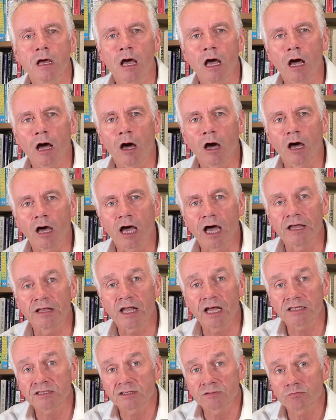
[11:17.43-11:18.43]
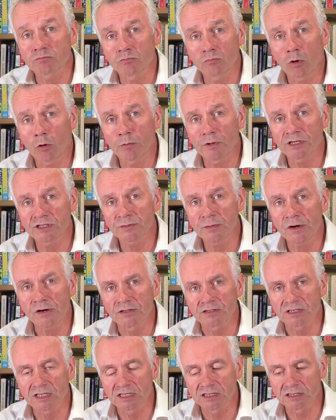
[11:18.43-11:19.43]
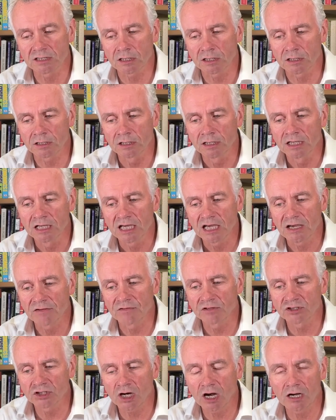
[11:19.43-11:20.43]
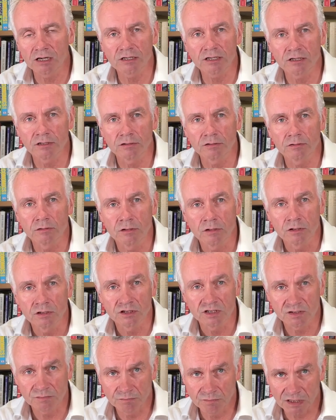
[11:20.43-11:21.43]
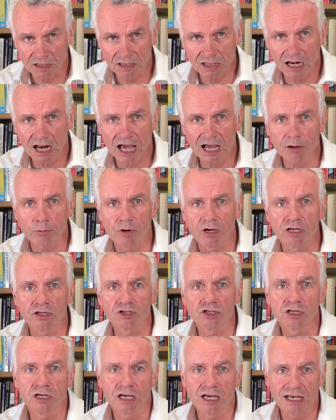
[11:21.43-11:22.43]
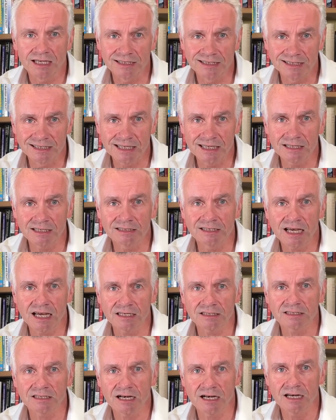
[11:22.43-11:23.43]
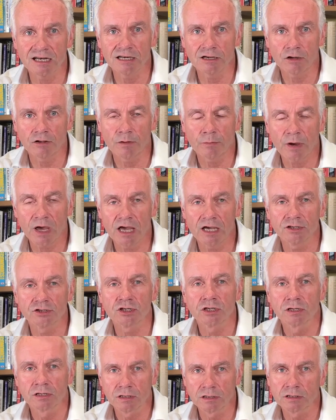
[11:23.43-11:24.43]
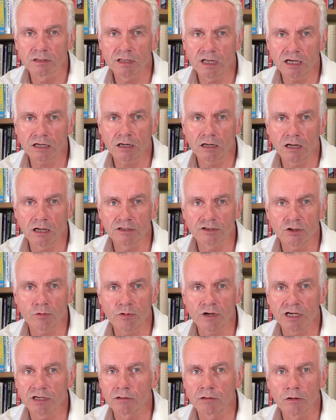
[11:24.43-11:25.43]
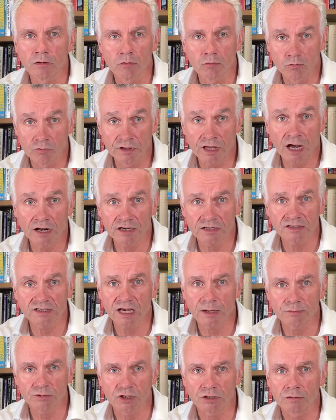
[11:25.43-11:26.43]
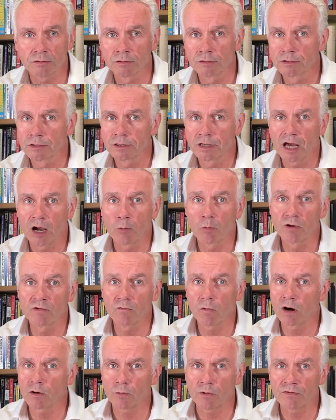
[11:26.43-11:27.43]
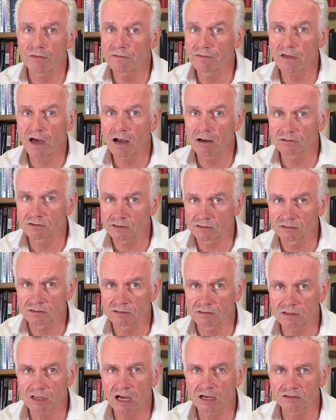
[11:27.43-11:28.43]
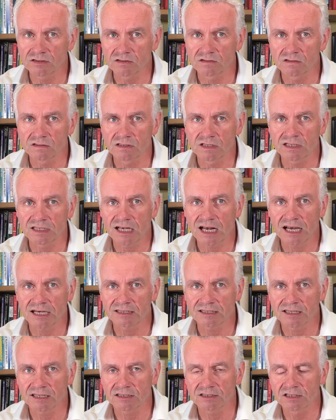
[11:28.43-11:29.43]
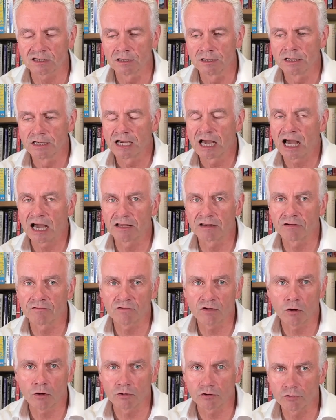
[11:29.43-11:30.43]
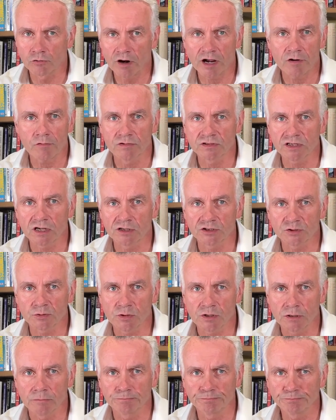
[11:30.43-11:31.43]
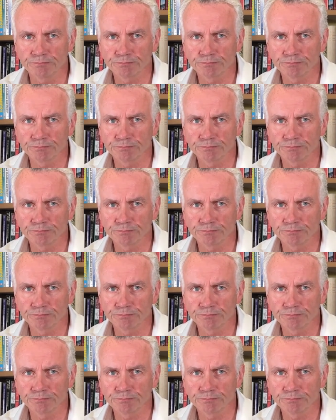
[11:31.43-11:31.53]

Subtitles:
And that's what we experience, is that if a child can speak the language and see the text clearly on the page, they can learn to read without exception. And we've worked with thousands and thousands of dyslexics and have got great results with them.